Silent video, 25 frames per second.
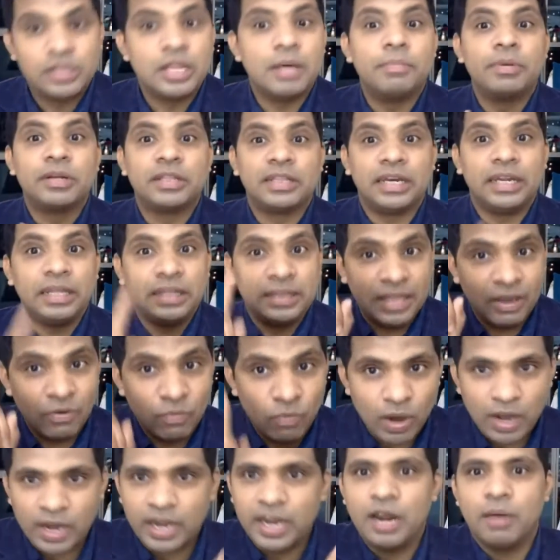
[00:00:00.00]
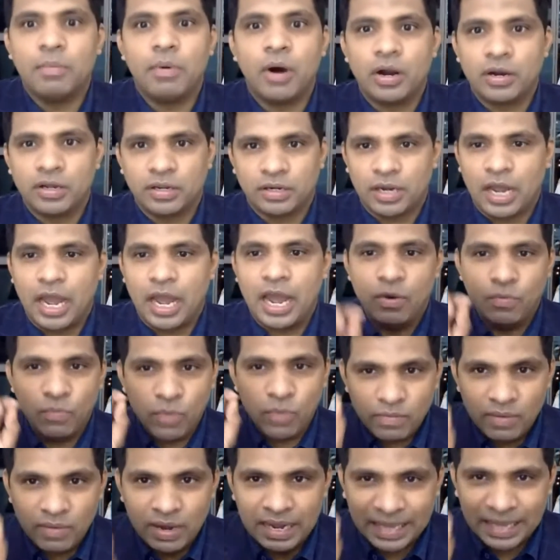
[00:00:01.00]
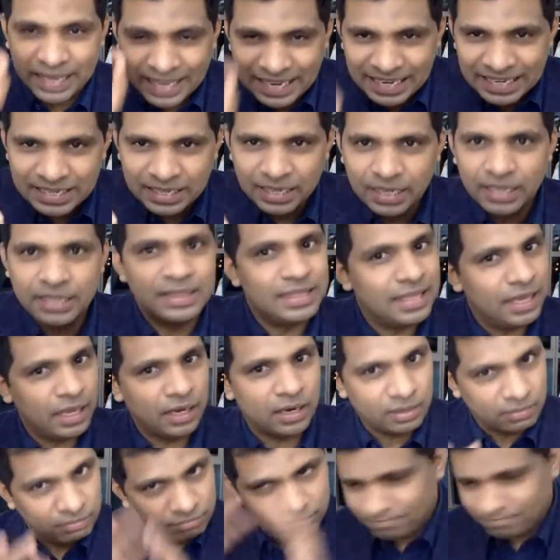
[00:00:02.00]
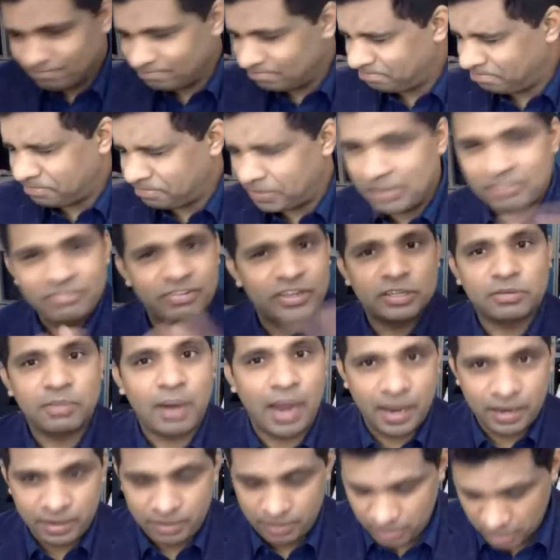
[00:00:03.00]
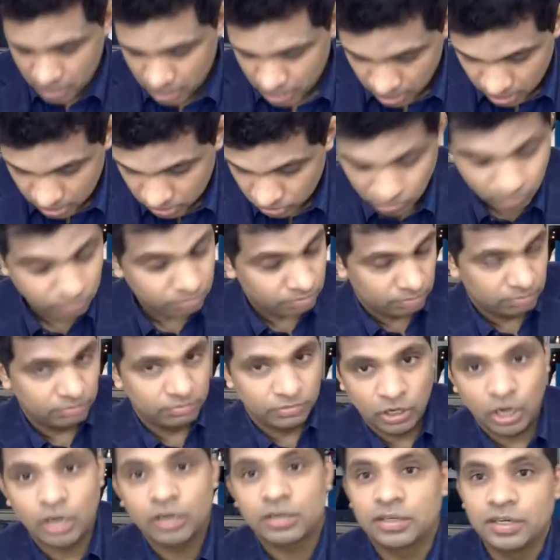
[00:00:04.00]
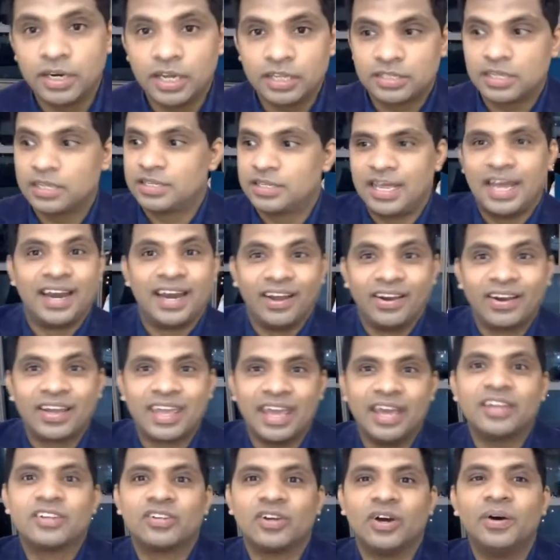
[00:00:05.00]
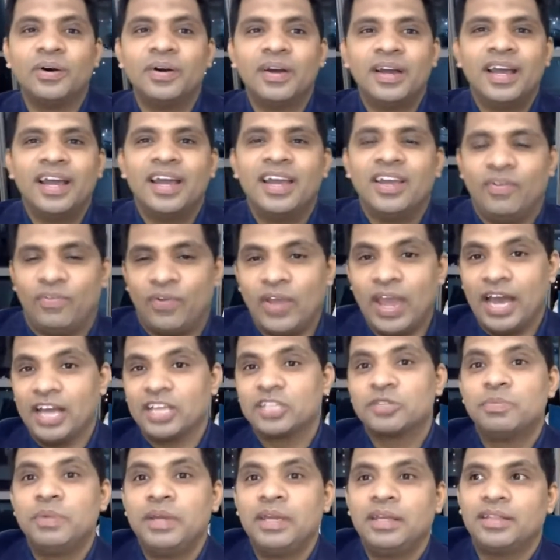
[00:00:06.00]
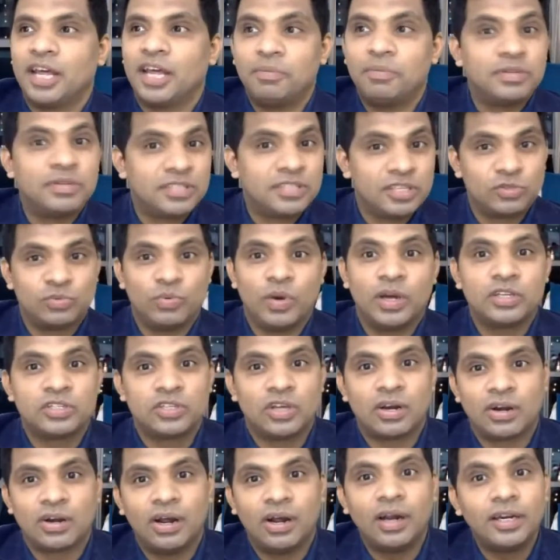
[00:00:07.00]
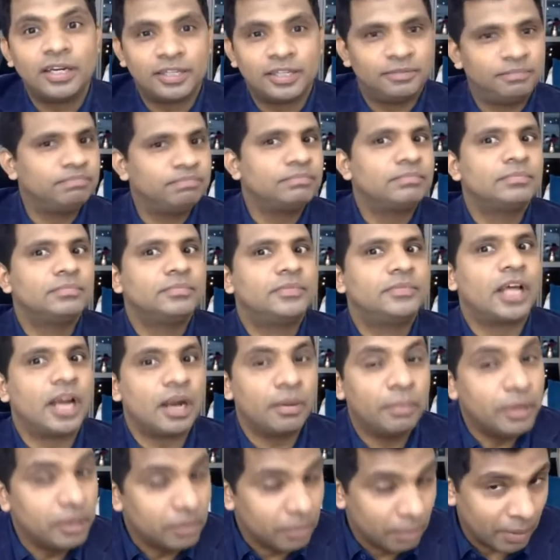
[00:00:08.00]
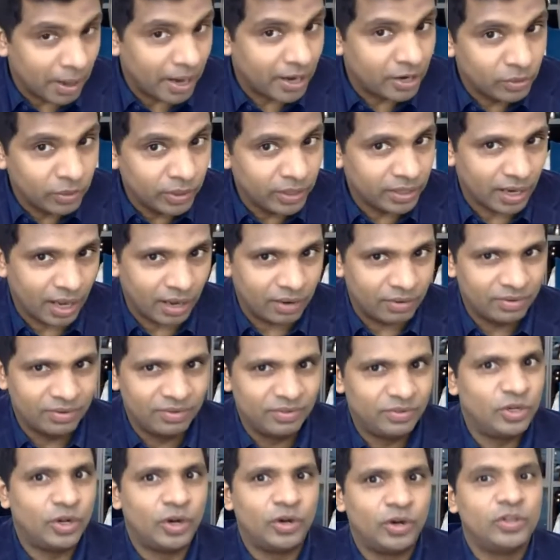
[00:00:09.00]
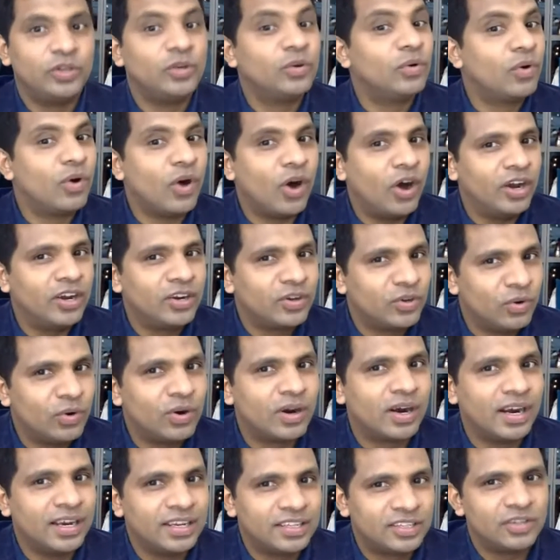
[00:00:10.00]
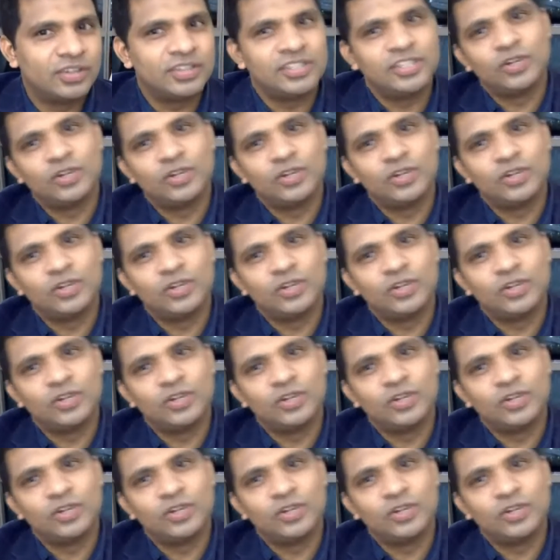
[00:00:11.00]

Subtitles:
Number three, they're worried about it, and we will hit their perfect plan. So not necessary. Okay, so if you ask me that business works or not, there are many people are doing now. You go and Google it.